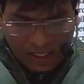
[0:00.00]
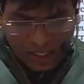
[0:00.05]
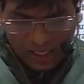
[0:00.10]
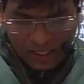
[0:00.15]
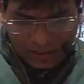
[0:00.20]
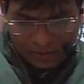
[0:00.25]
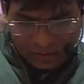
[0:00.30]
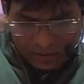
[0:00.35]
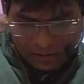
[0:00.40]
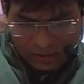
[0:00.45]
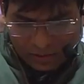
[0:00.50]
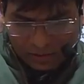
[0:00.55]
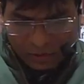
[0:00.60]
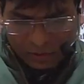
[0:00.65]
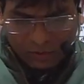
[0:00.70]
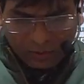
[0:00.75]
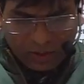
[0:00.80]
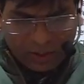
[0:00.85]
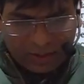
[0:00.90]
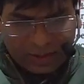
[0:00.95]
and
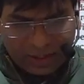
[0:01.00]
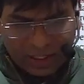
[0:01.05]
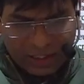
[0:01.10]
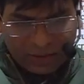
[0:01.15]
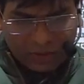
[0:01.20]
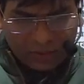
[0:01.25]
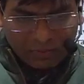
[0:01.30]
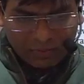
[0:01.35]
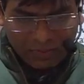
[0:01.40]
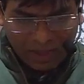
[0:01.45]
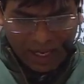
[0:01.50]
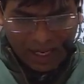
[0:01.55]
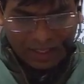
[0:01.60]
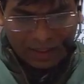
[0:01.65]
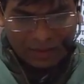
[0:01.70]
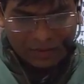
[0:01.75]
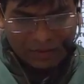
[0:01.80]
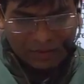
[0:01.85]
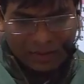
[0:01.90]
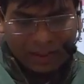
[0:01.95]
you will try to
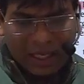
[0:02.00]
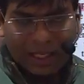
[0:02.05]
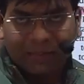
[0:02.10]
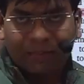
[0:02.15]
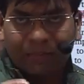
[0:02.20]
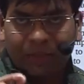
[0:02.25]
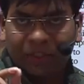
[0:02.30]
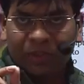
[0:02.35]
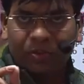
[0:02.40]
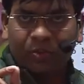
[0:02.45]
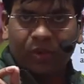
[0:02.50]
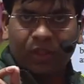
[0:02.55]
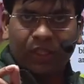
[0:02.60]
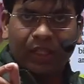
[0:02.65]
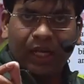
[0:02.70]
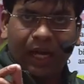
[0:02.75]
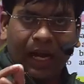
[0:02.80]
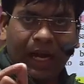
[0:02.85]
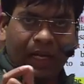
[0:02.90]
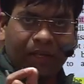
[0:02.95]
balance that
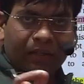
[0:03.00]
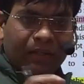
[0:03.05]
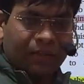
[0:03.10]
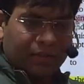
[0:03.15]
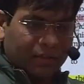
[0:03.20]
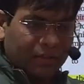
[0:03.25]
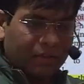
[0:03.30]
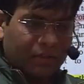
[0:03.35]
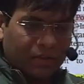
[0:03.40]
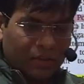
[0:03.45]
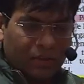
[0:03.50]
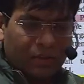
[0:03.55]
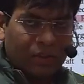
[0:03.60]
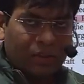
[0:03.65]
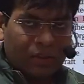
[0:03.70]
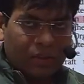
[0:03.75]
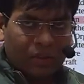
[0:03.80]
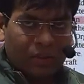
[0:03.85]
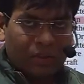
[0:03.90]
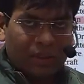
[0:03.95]
particular iron,
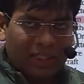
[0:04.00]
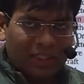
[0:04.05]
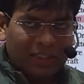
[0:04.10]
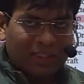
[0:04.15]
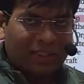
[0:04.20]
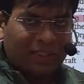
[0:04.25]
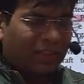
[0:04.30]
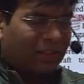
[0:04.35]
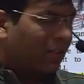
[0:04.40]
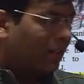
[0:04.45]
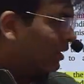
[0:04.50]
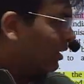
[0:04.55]
anything